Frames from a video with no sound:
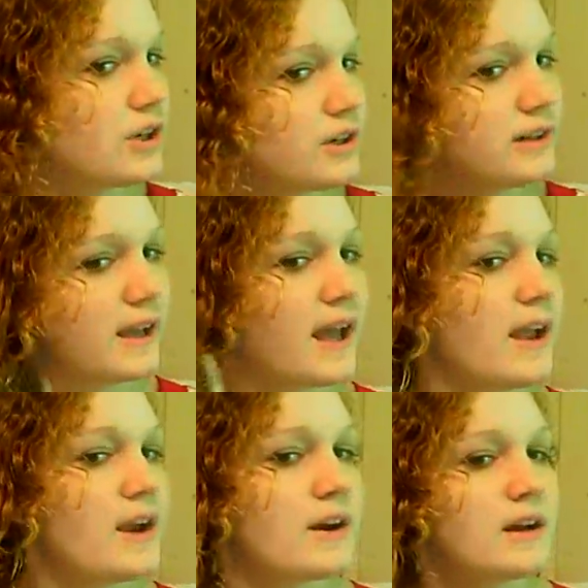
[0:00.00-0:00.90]
curly
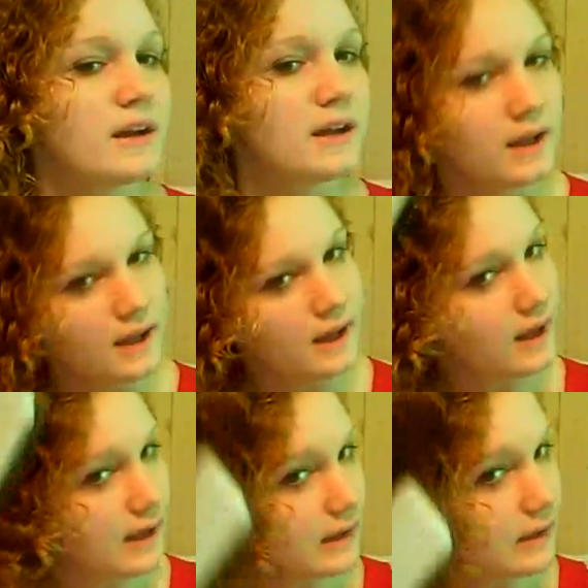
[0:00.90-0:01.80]
hair.
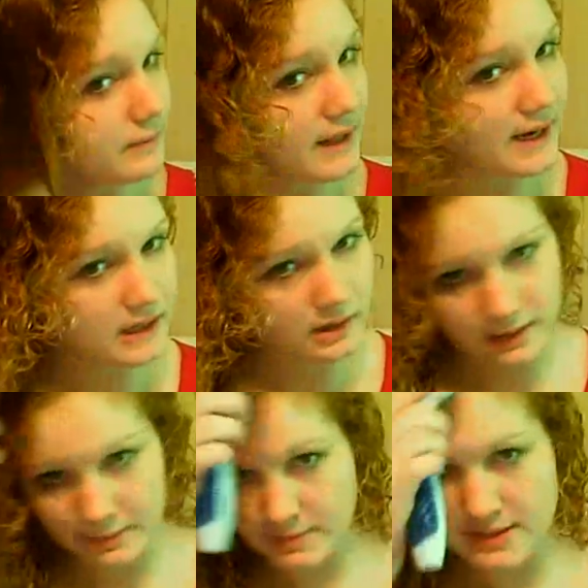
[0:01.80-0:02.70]
And I know a
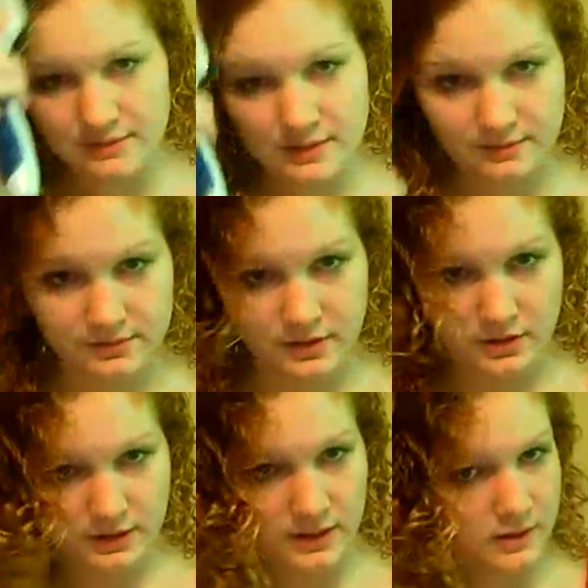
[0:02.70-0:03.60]
lot of people say if you have
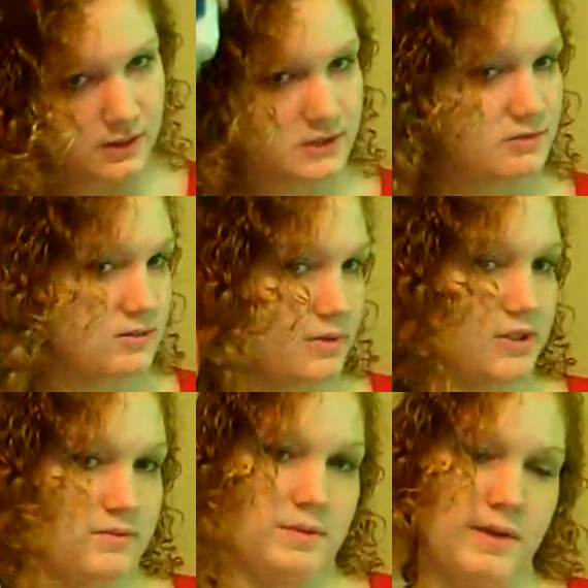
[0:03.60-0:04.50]
curly hair you're not supposed to
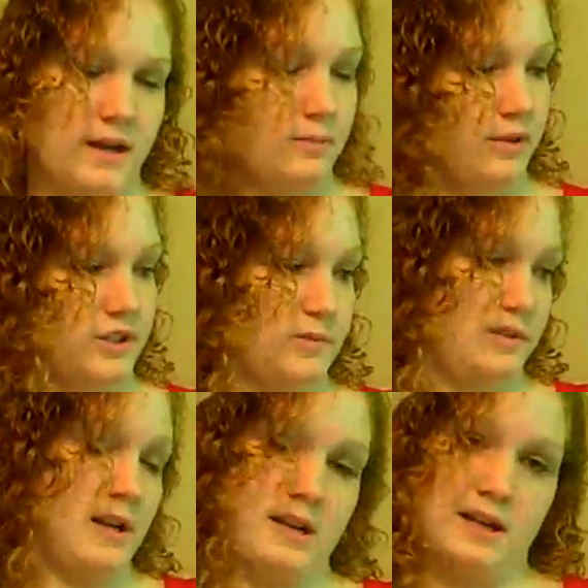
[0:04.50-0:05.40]
brush it with a paddle brush,
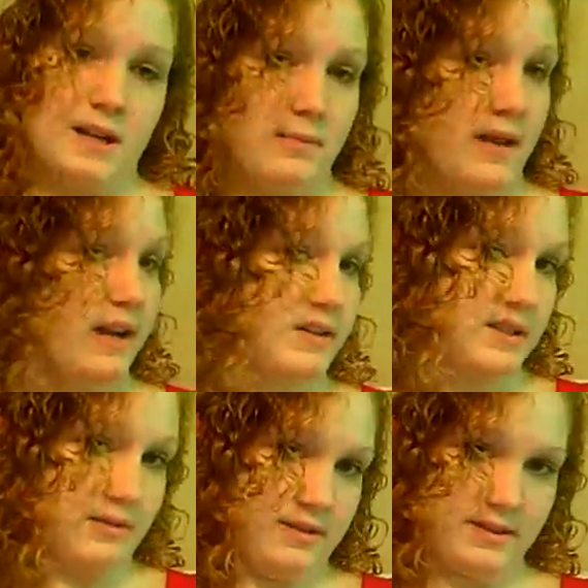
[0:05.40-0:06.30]
but my hair is
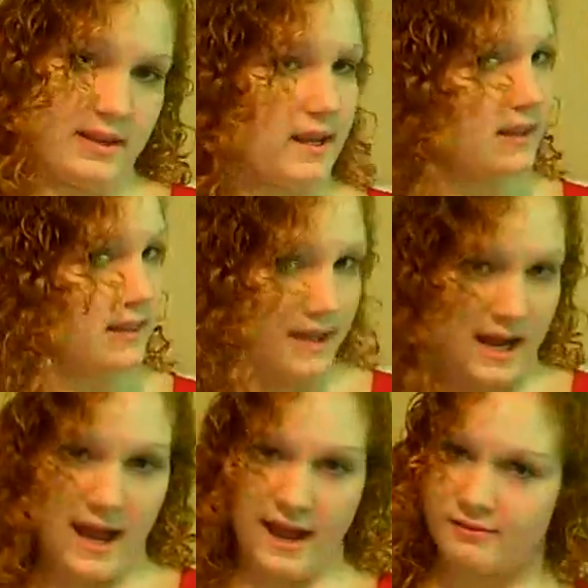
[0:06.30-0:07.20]
so thick that
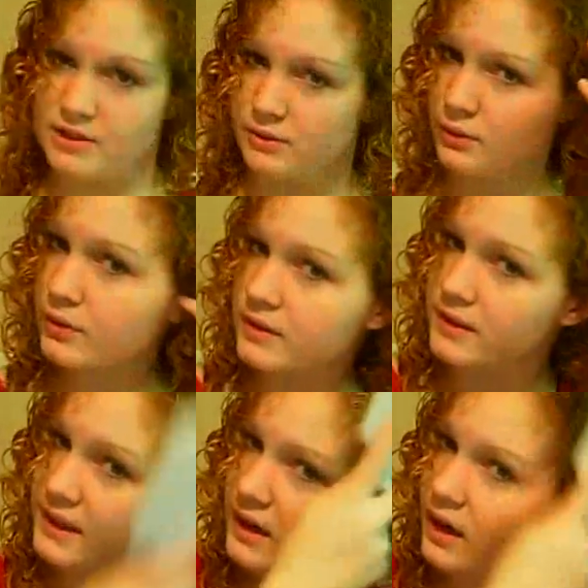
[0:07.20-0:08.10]
I have to in order to
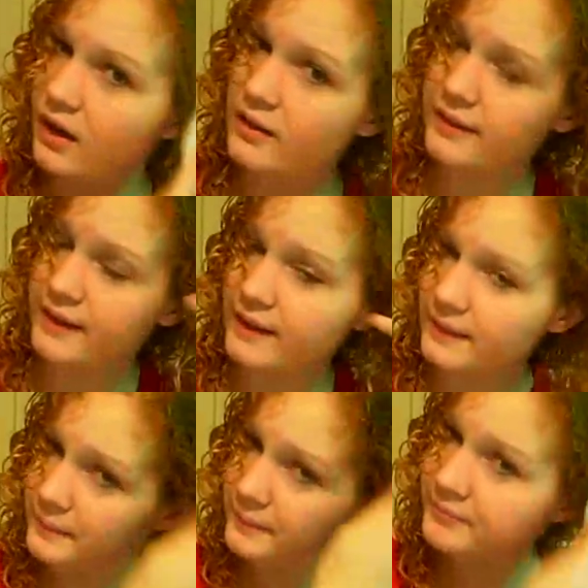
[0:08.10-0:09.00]
get all
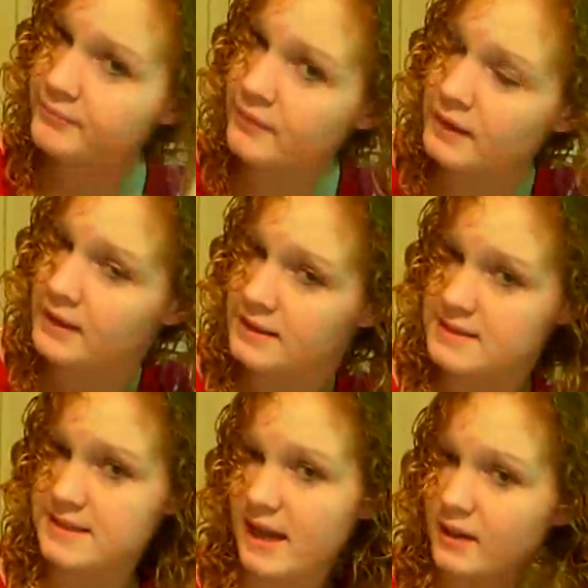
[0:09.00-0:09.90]
the
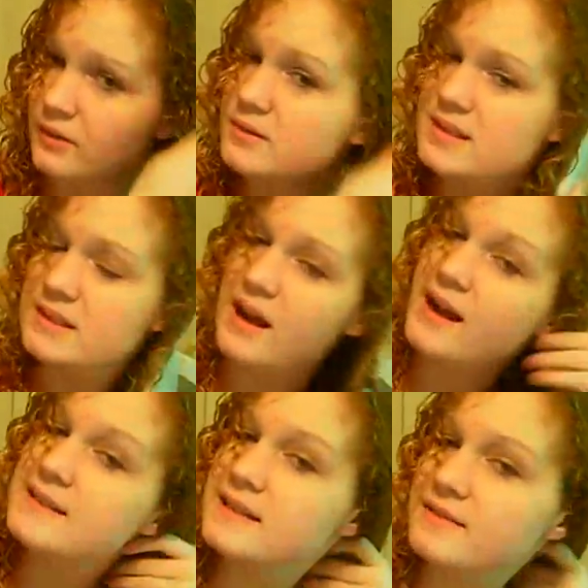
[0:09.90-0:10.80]
tangles and
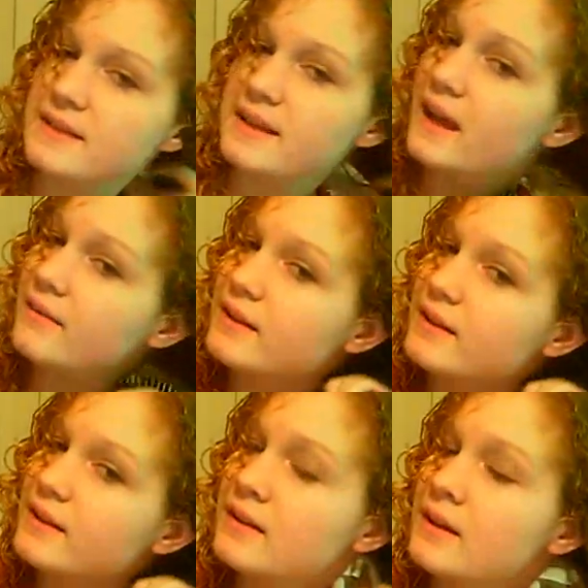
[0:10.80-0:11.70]
knots and everything out of it.
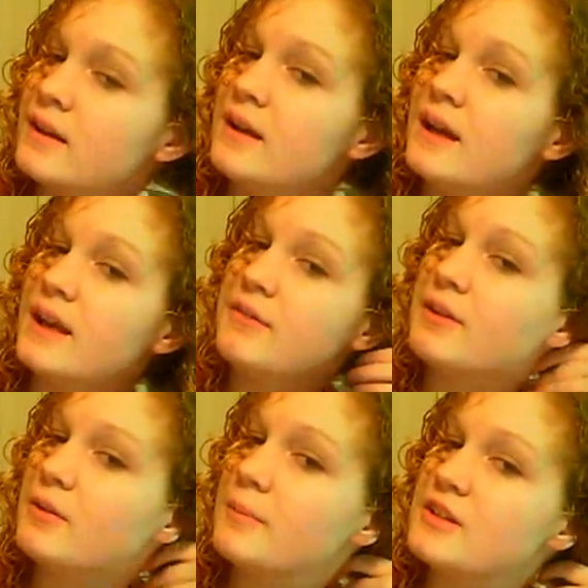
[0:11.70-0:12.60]
And you
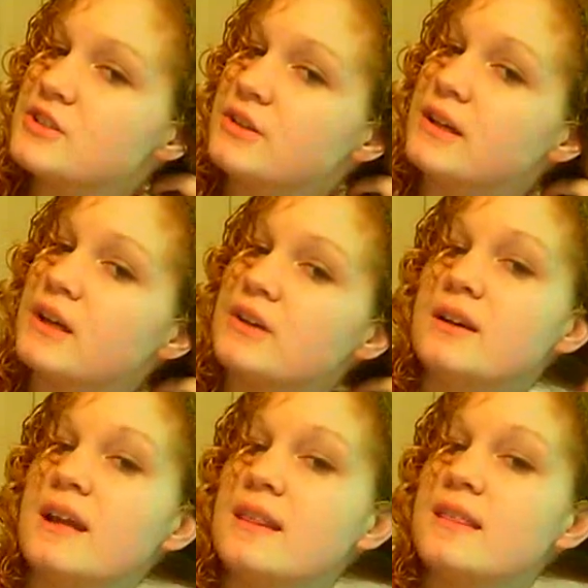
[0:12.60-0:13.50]
really want to sure you get
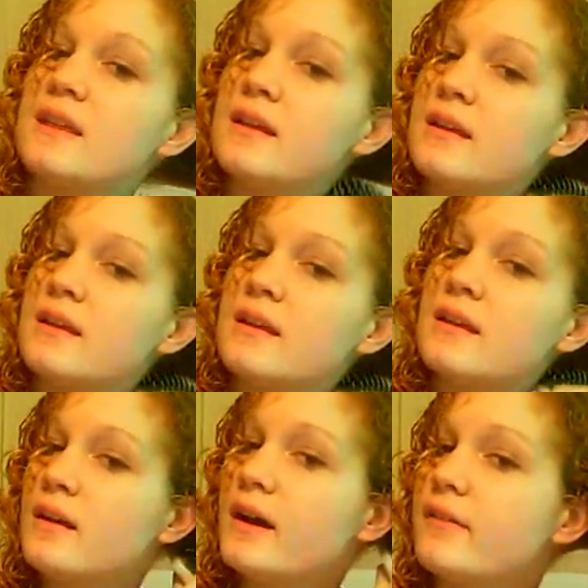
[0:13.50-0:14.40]
underneath
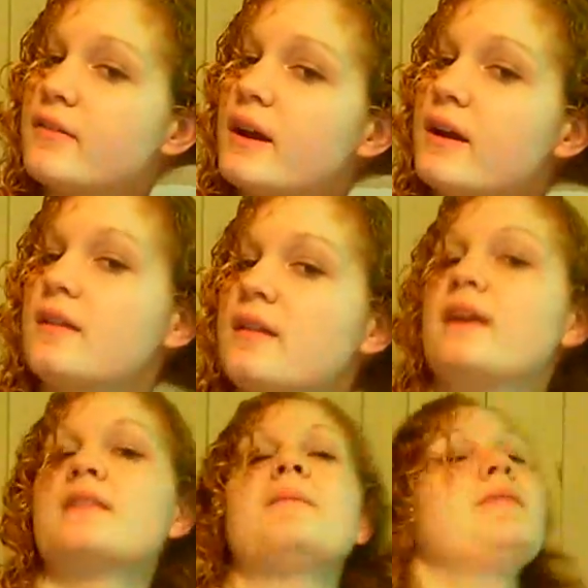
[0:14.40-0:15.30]
of your hair, like the